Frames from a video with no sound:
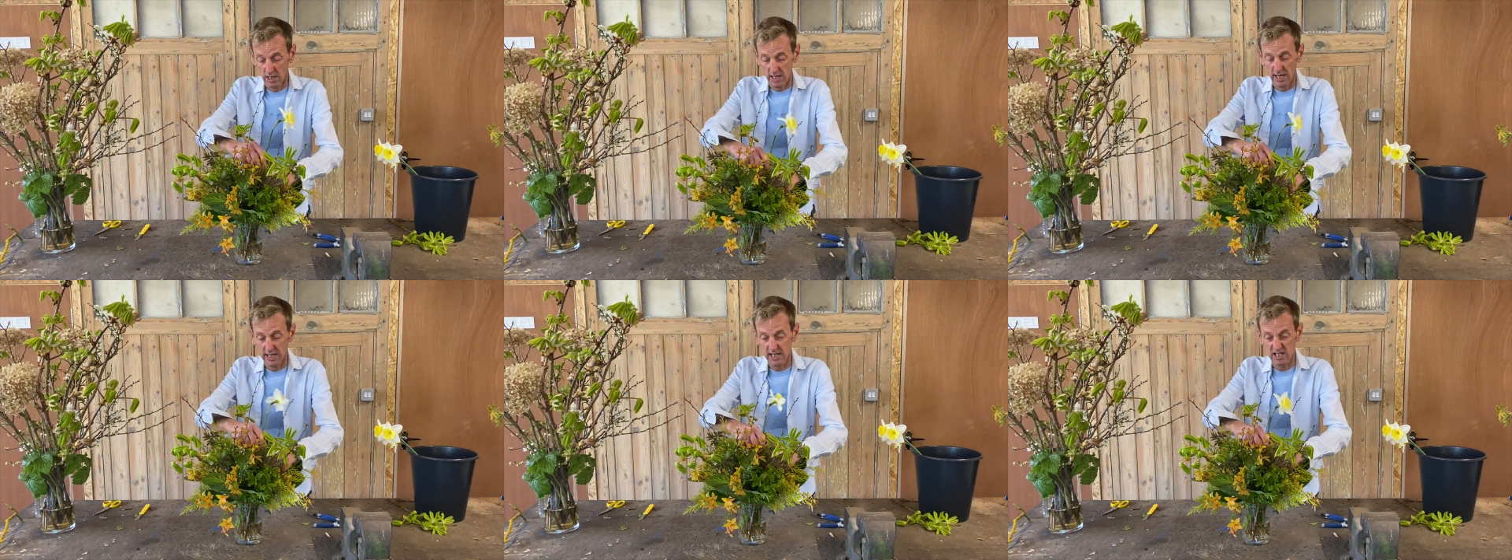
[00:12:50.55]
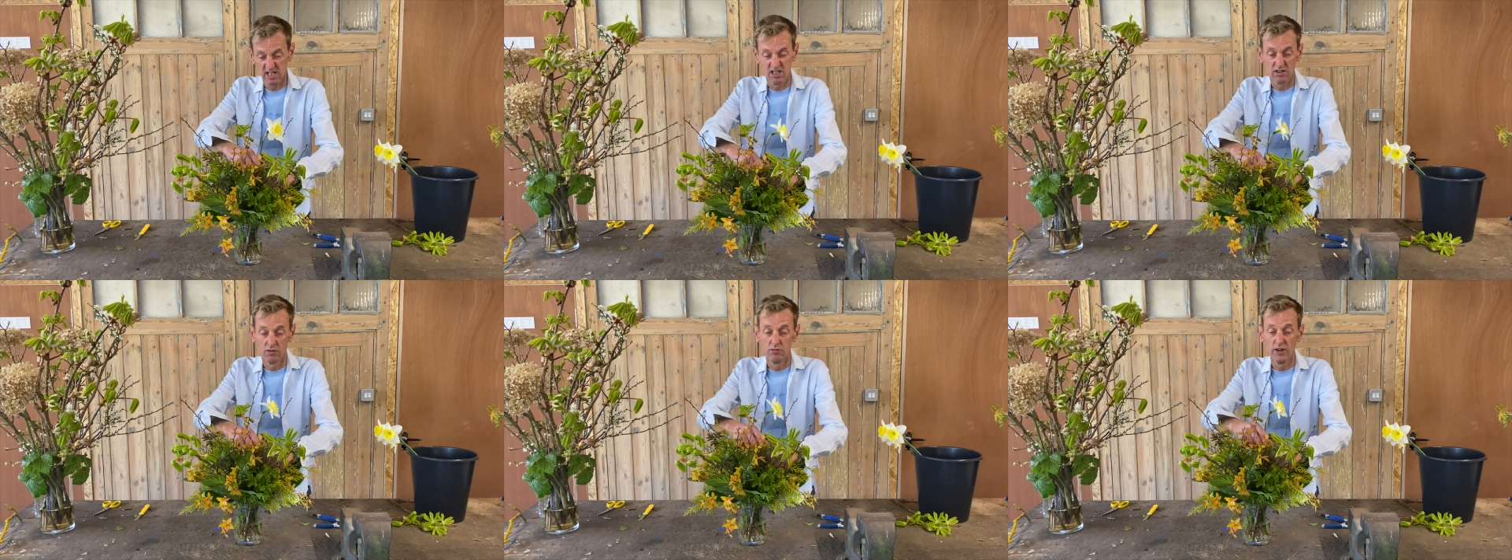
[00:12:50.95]
and
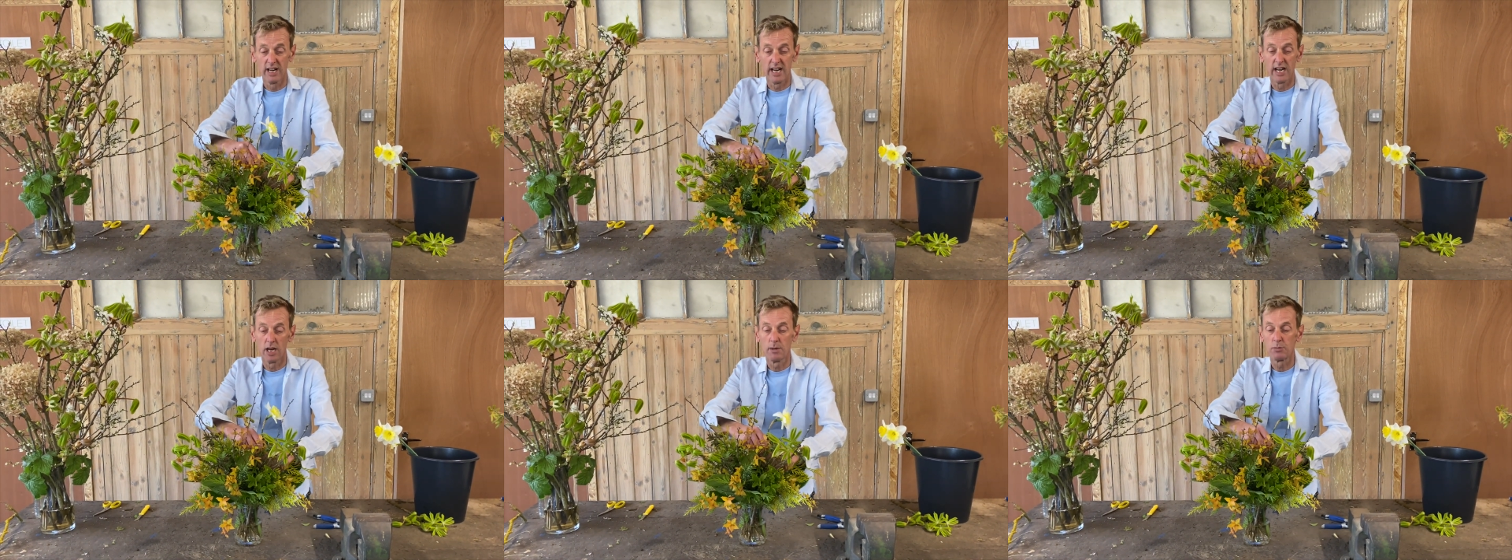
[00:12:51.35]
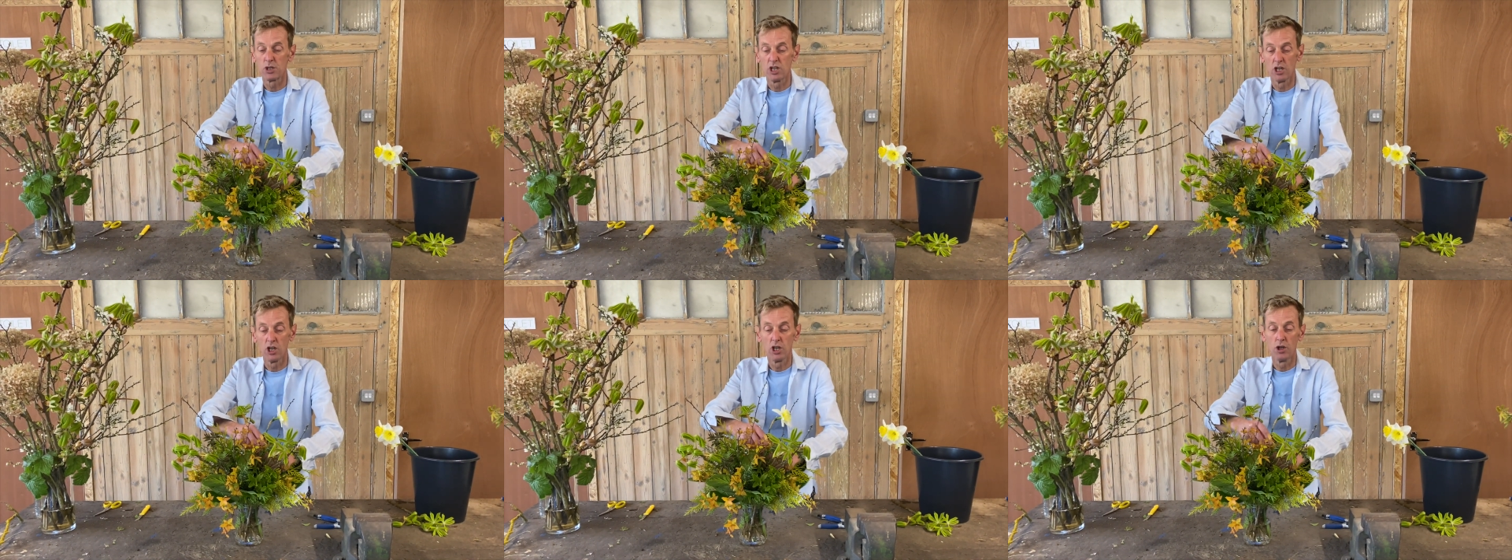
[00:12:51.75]
it's really up
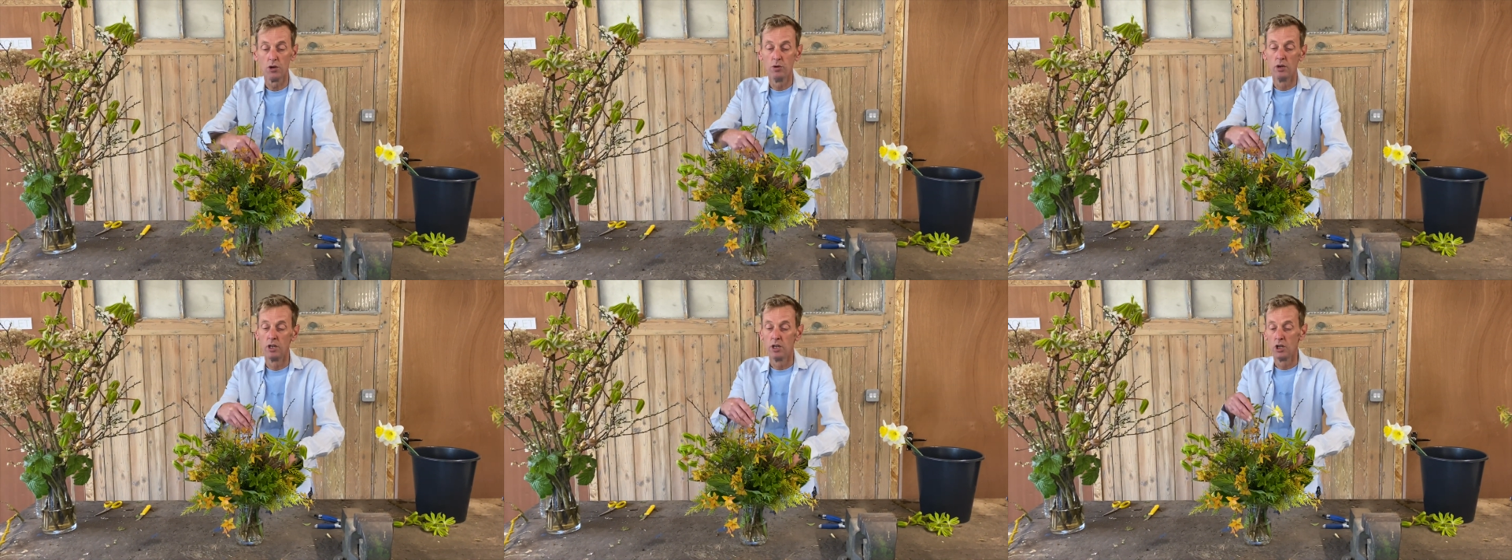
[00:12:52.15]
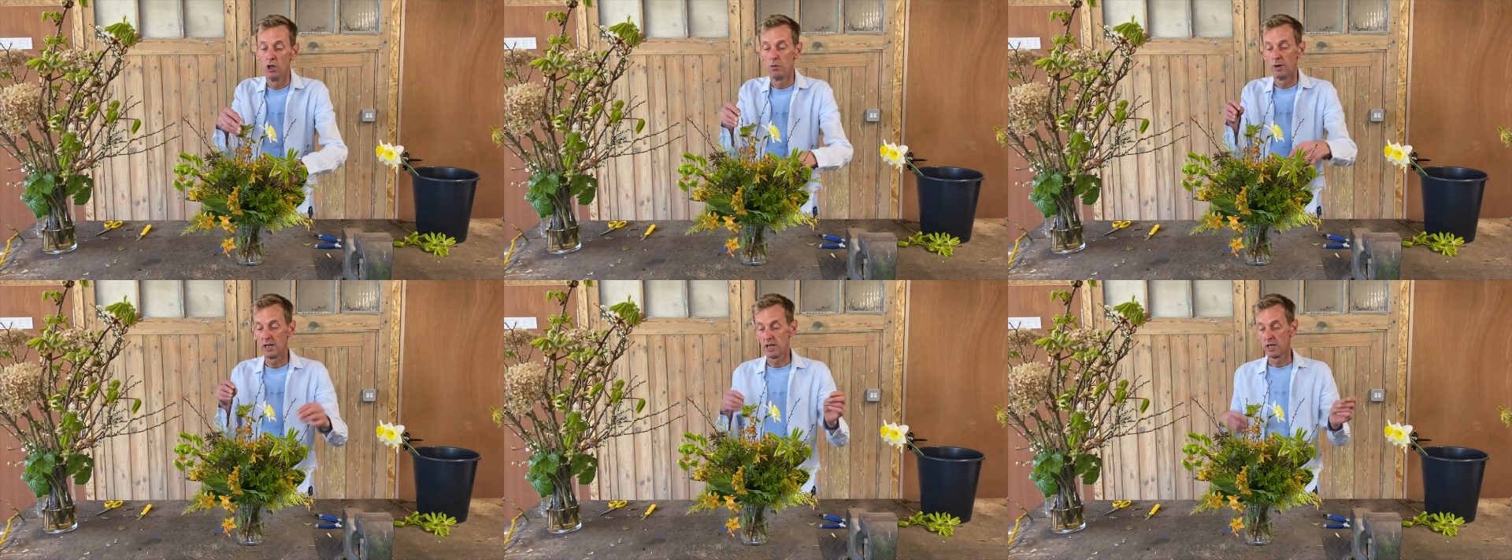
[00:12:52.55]
to you
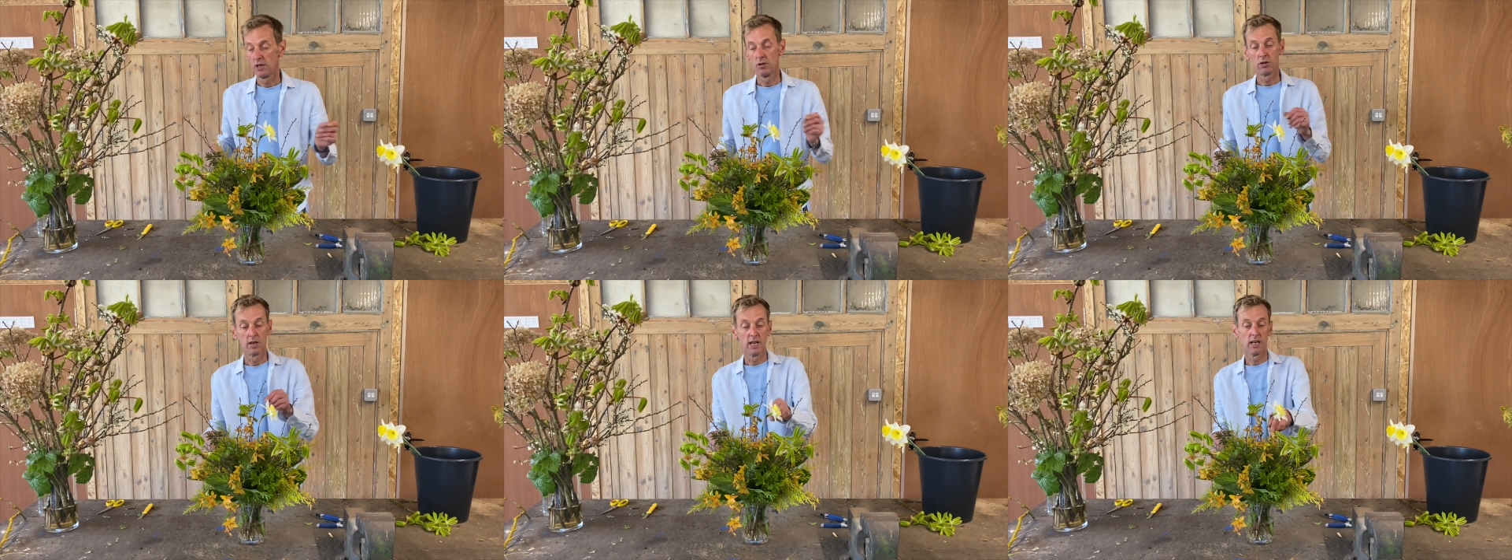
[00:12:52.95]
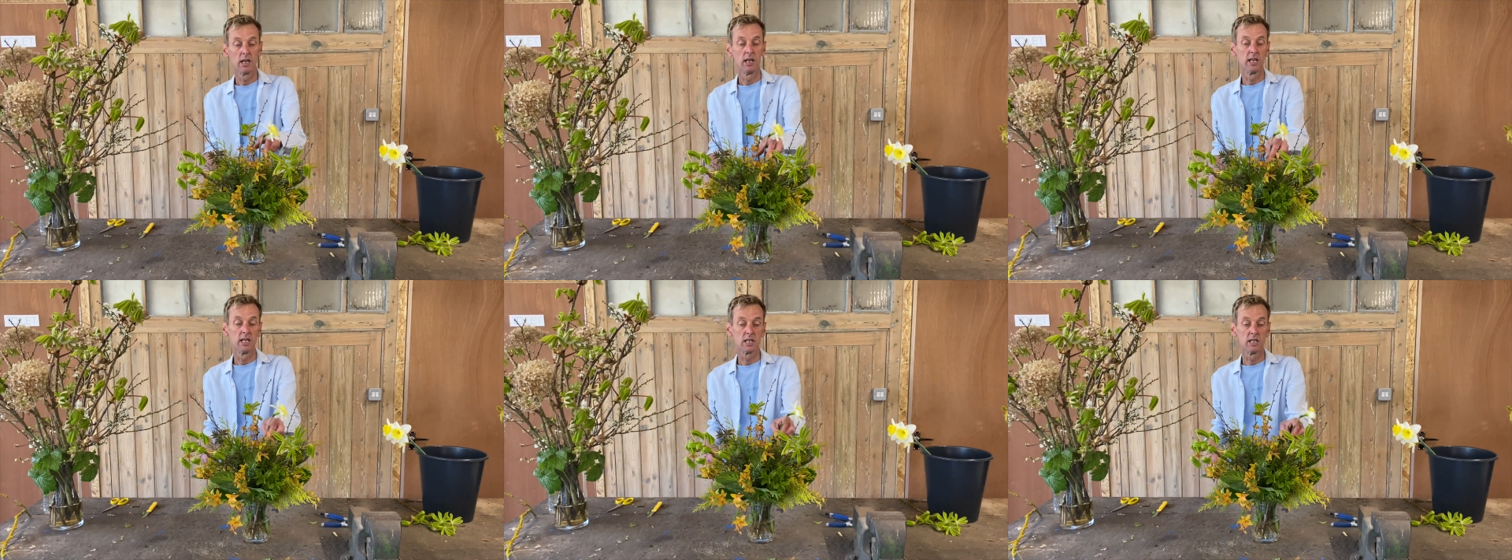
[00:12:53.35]
whether you think
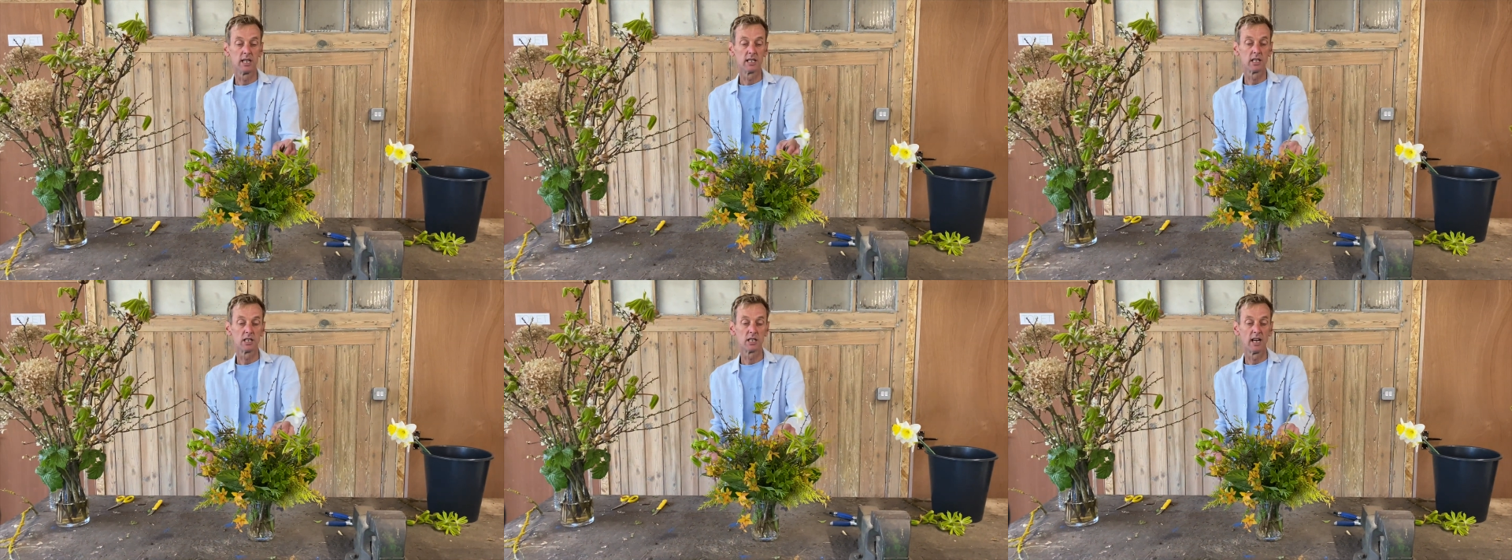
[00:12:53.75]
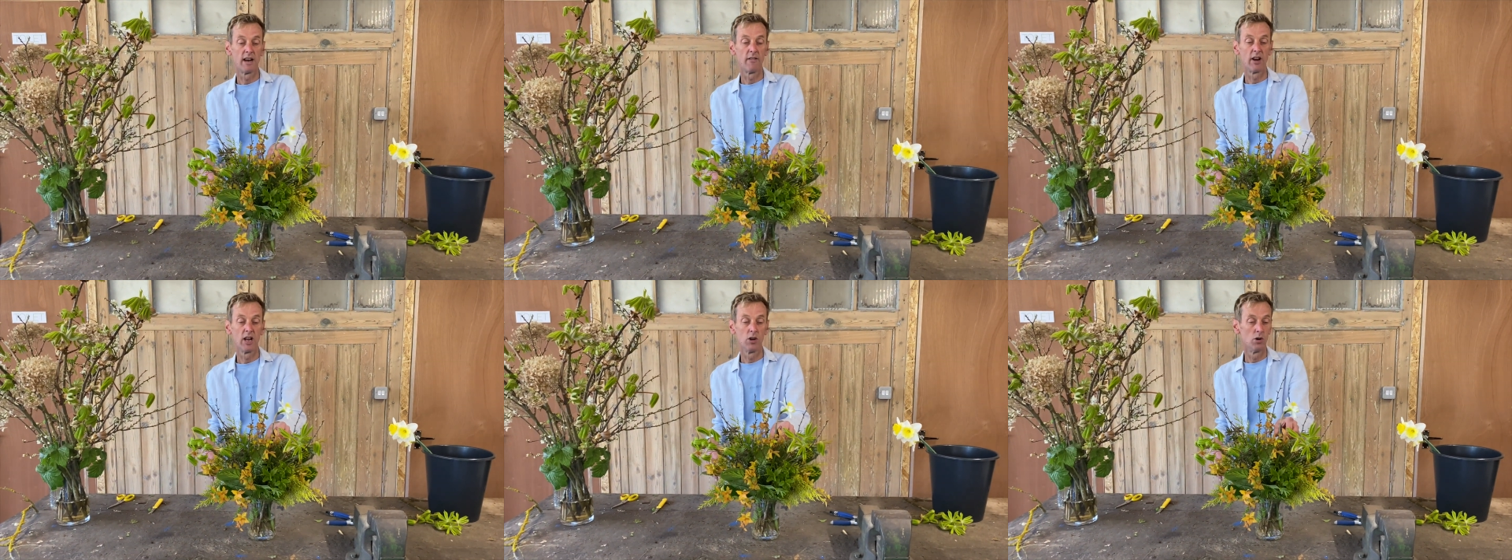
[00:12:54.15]
it is
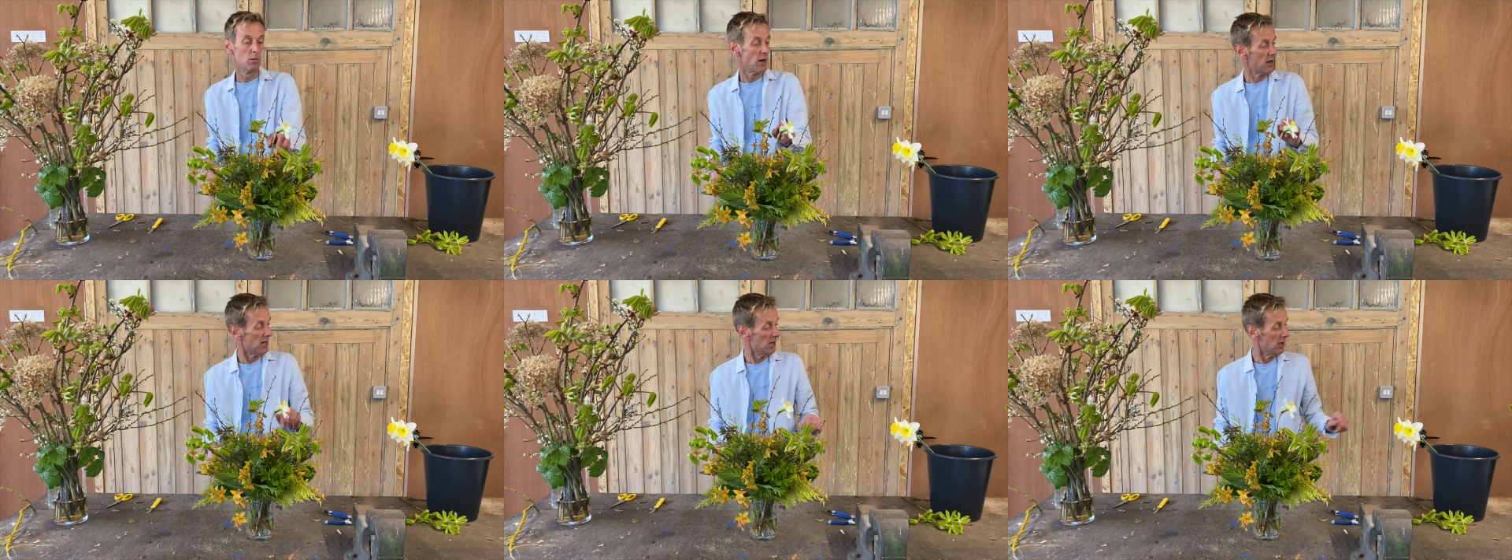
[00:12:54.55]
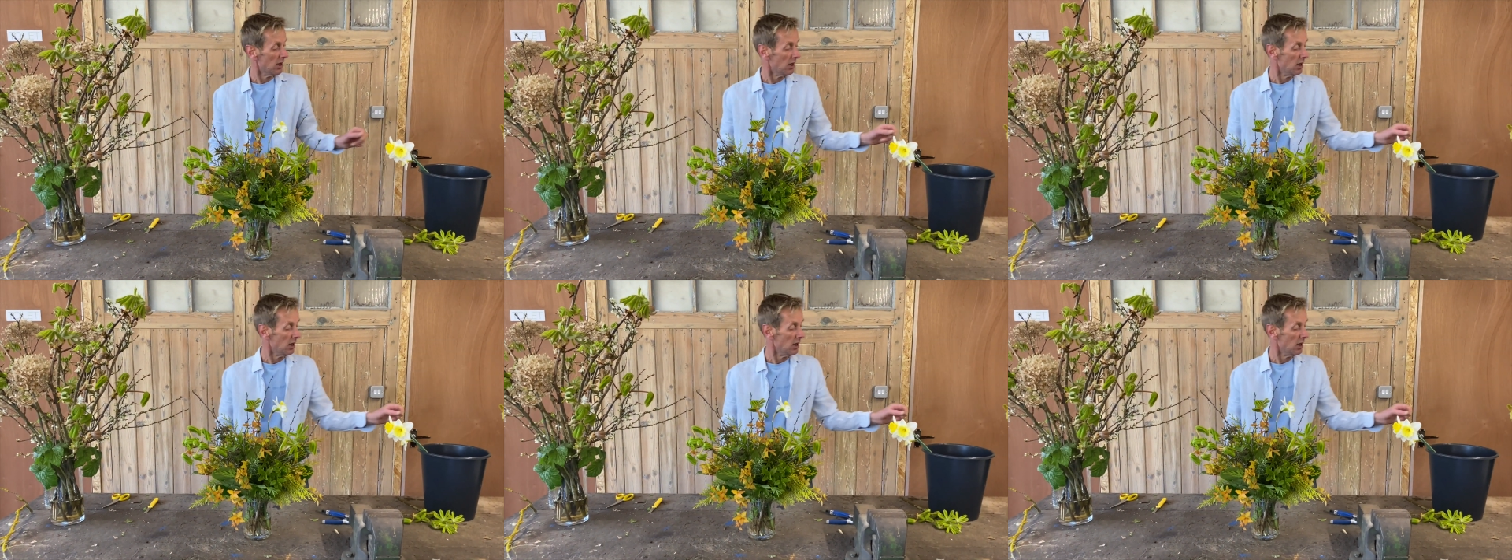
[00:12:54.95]
necessary or whether